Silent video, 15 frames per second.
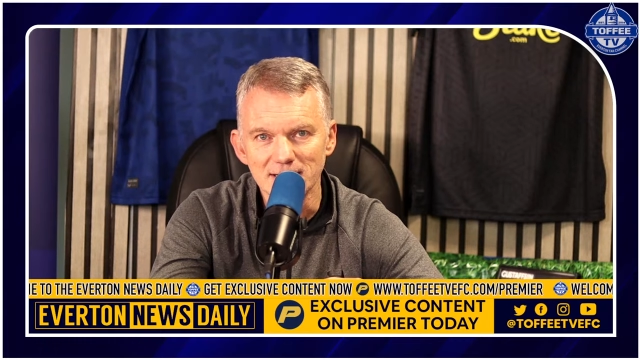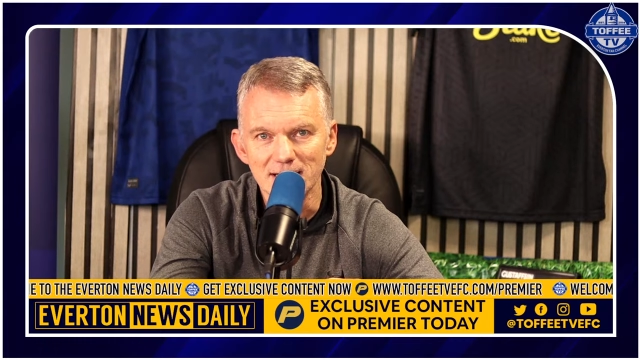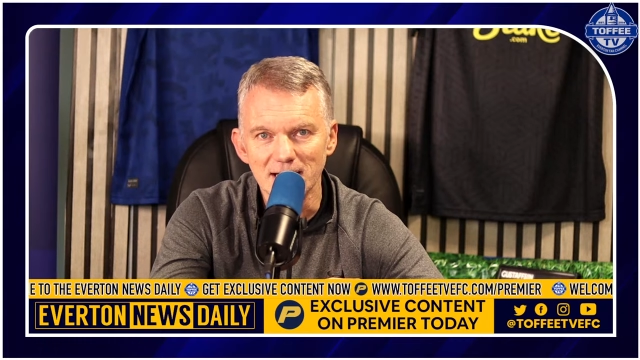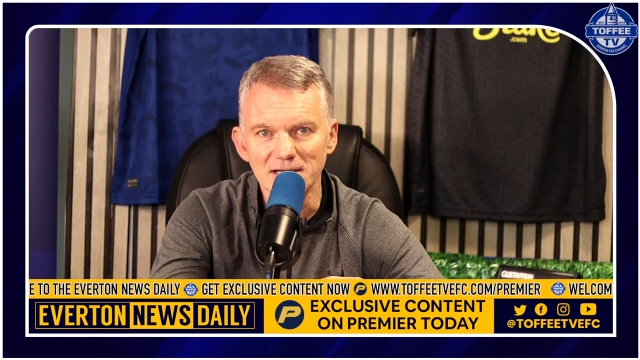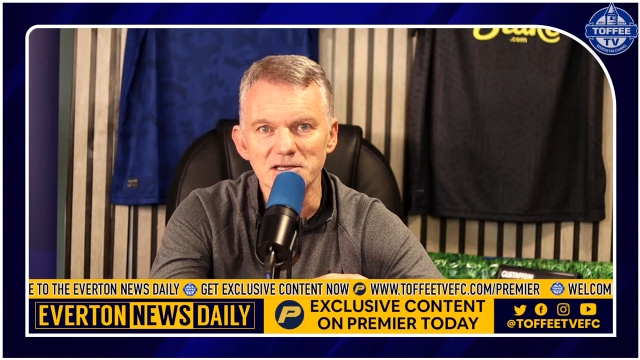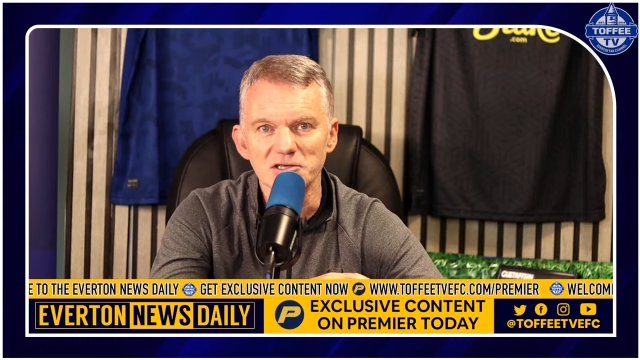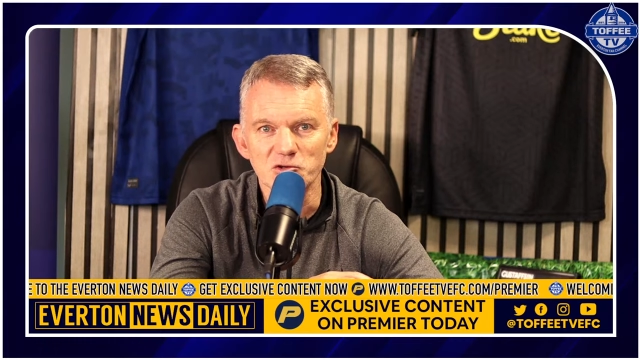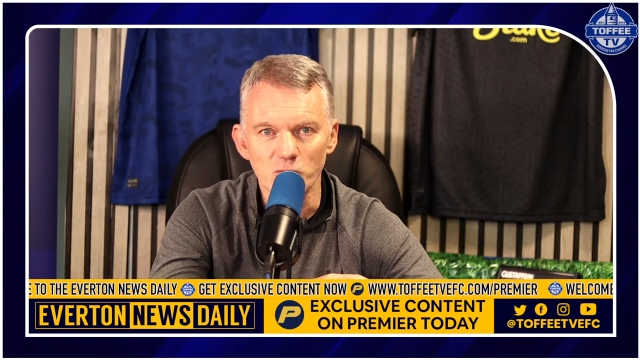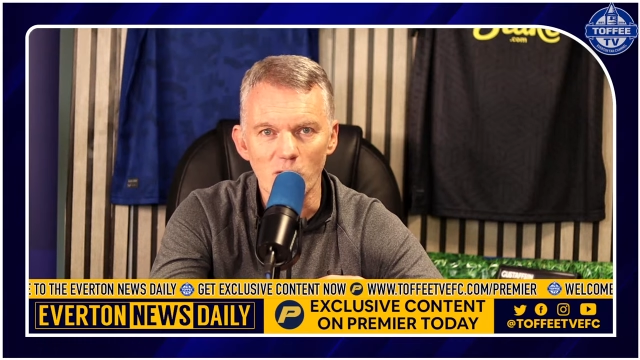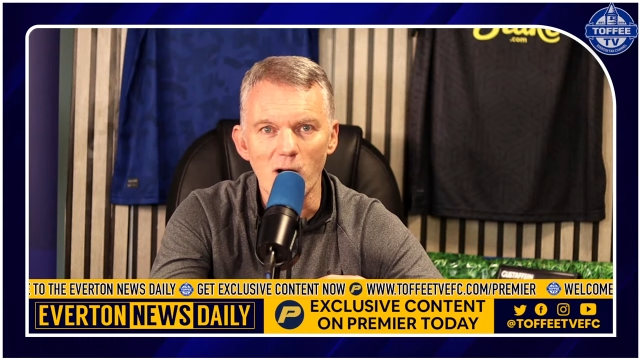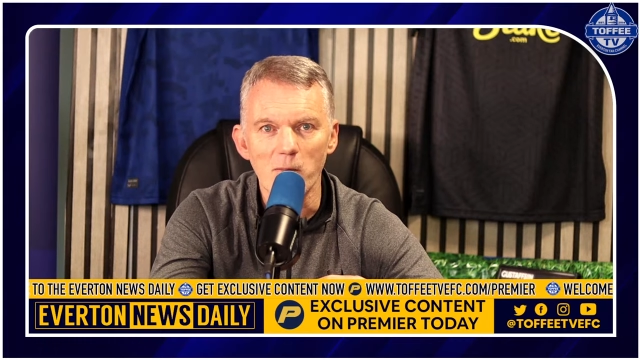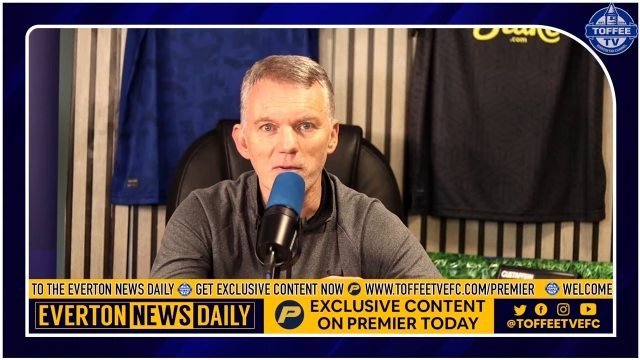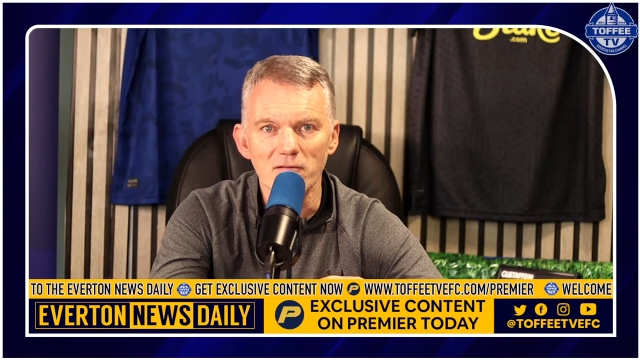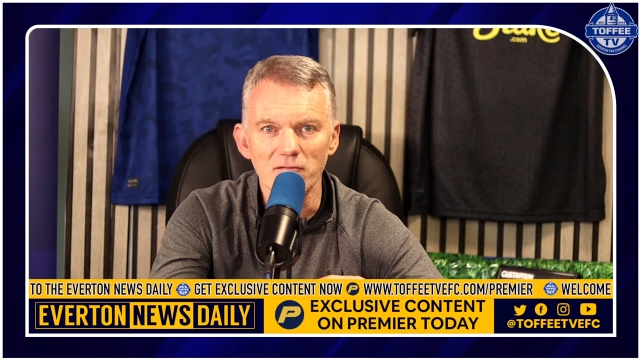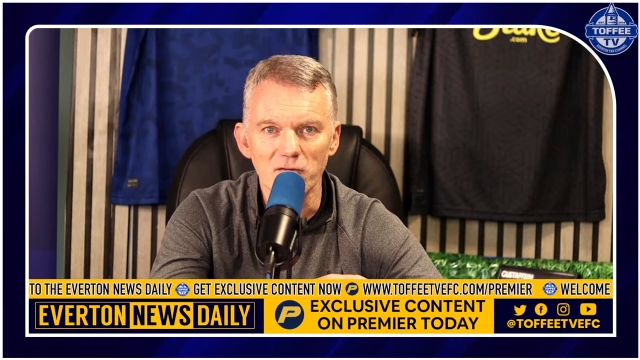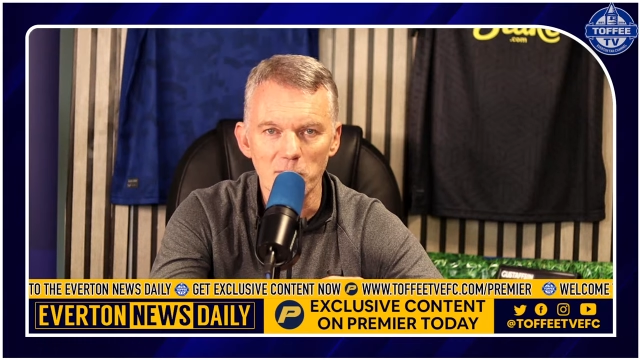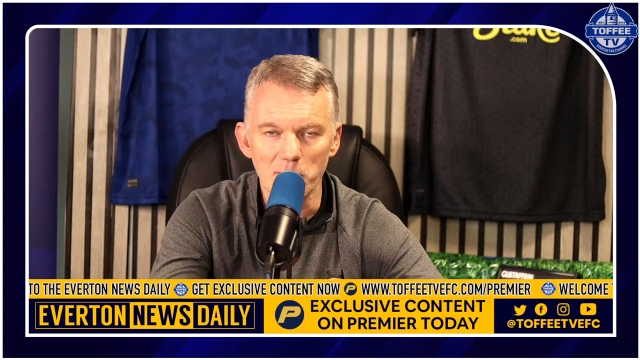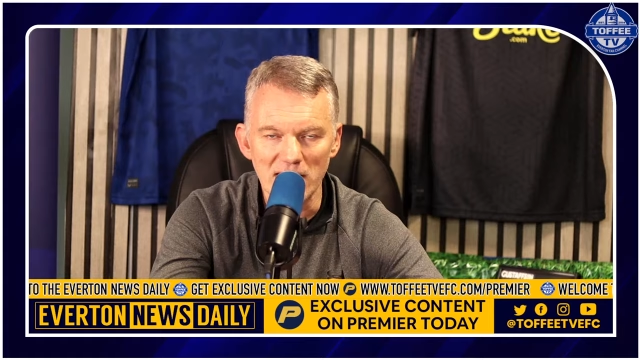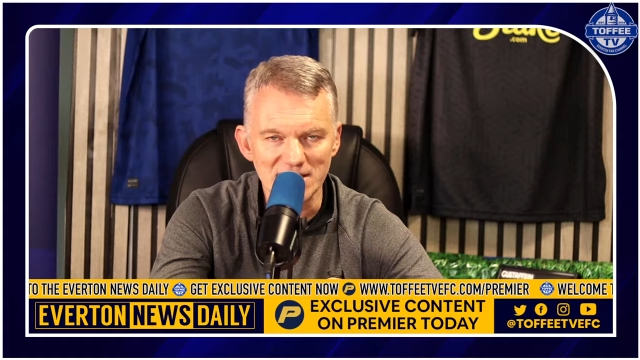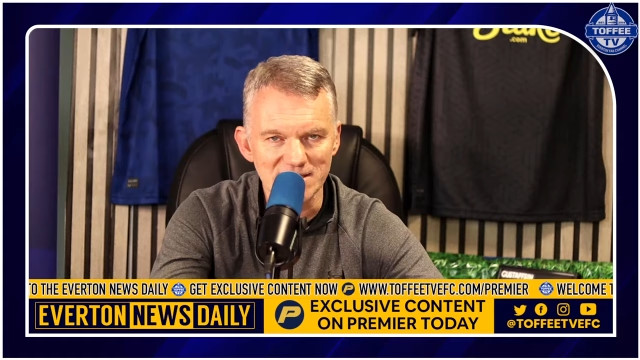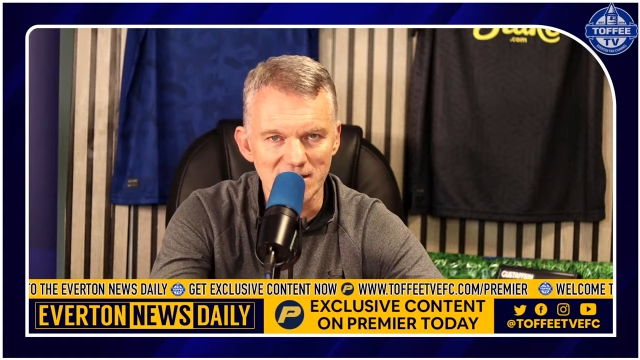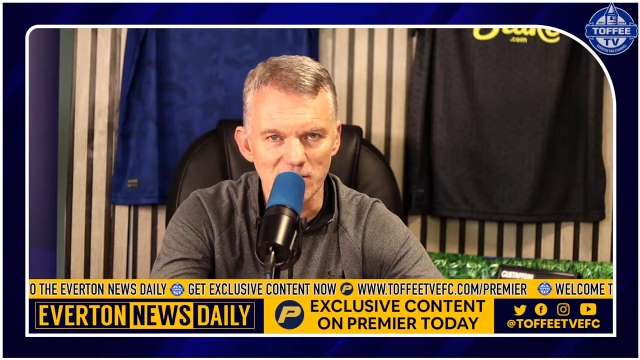in the swap for
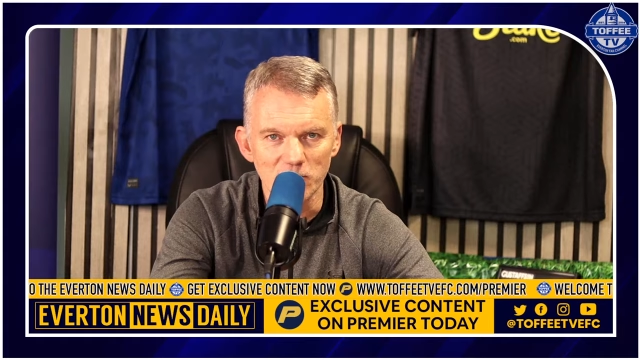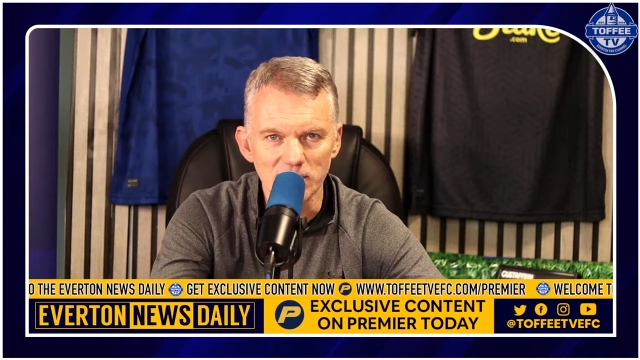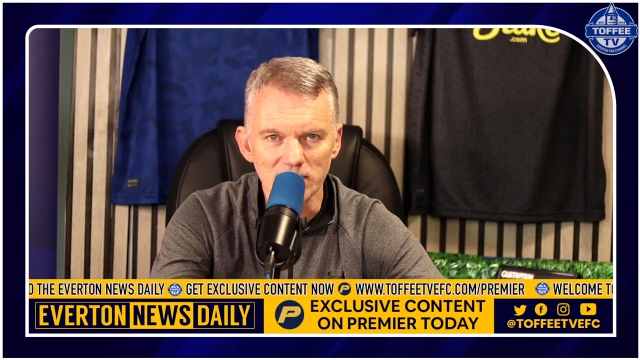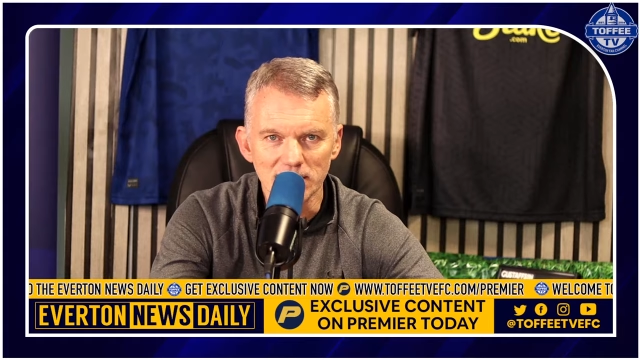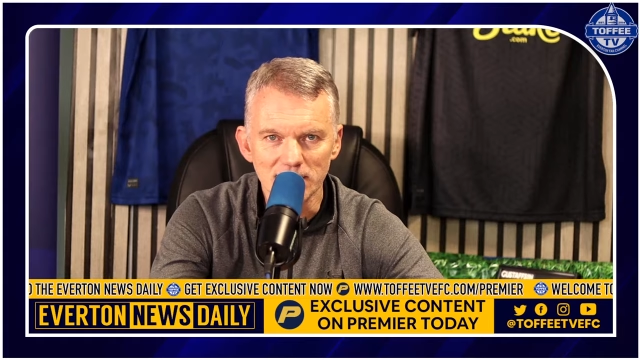Beto,